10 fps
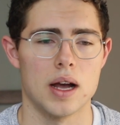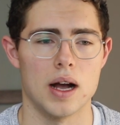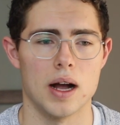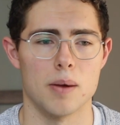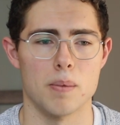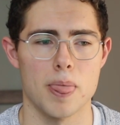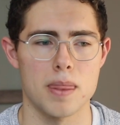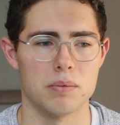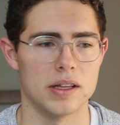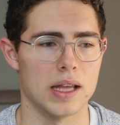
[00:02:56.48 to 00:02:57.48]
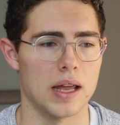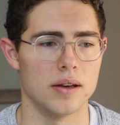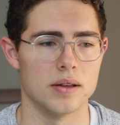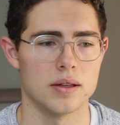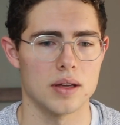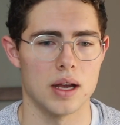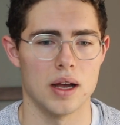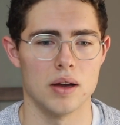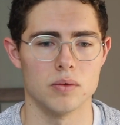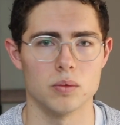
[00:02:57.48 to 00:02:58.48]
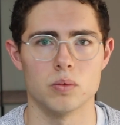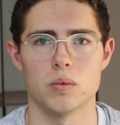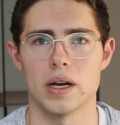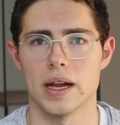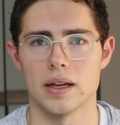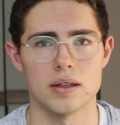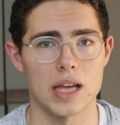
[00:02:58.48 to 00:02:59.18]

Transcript: But then when I